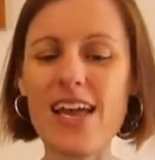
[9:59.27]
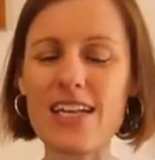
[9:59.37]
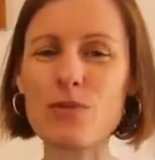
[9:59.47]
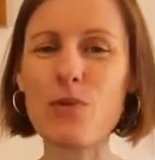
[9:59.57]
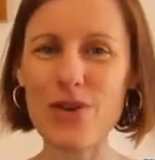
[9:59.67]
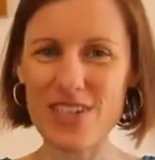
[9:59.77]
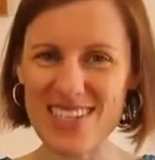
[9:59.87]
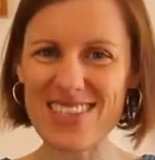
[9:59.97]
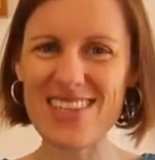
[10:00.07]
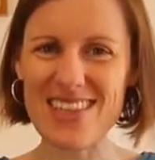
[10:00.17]
It's more
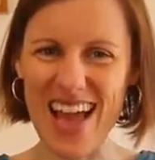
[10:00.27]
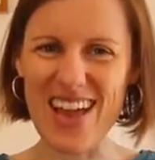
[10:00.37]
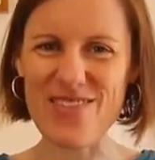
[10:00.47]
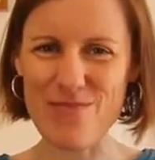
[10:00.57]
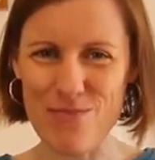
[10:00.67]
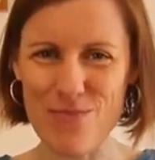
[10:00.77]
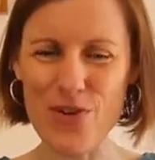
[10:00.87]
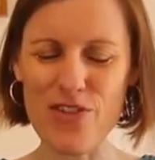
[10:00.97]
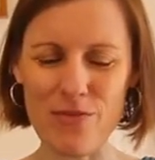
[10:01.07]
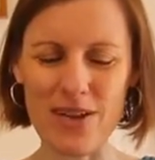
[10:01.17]
just that
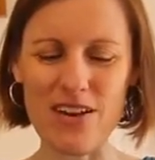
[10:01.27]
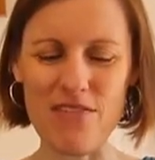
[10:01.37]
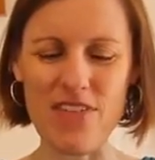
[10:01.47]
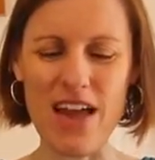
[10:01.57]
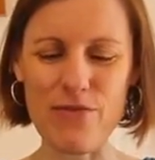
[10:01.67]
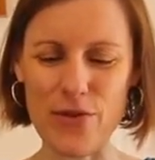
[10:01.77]
movement of that